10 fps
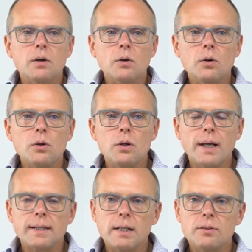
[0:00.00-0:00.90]
All
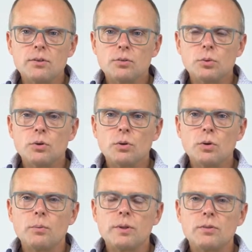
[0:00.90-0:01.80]
analysis would
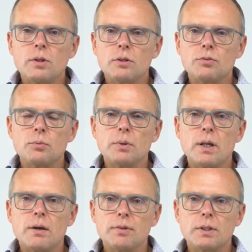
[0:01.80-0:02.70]
always start from an
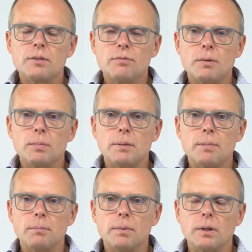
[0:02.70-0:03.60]
affected family
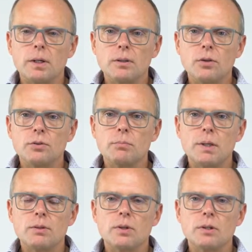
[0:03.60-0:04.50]
member. It doesn't
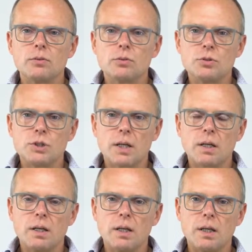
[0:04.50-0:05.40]
make sense to
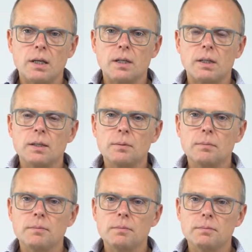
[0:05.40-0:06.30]
check a
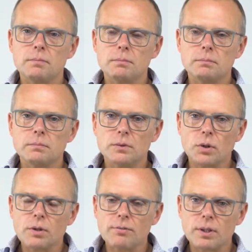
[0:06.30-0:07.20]

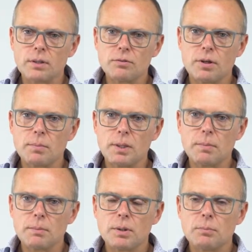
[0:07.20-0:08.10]
non-affected family
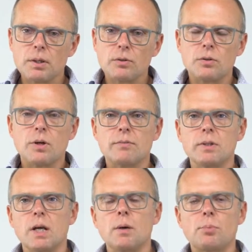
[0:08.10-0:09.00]
member, because you have
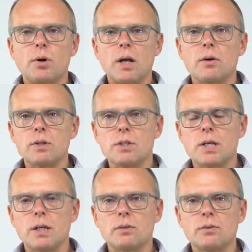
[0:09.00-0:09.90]
the a priori
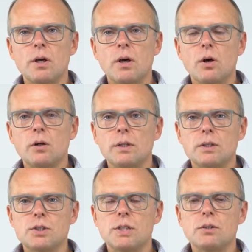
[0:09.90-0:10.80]
chance
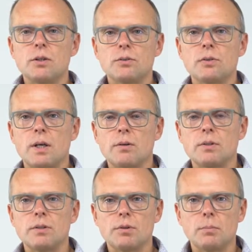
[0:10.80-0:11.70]
that she doesn't have
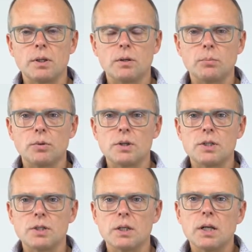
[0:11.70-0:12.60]
the familial
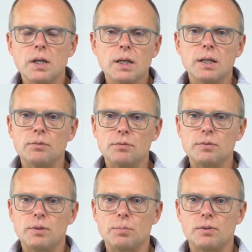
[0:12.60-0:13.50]
mutation in
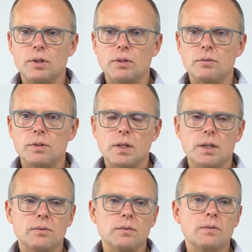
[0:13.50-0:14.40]
50% of the
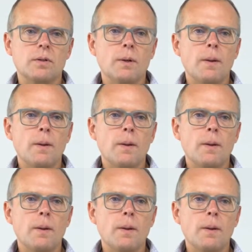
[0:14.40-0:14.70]
cases.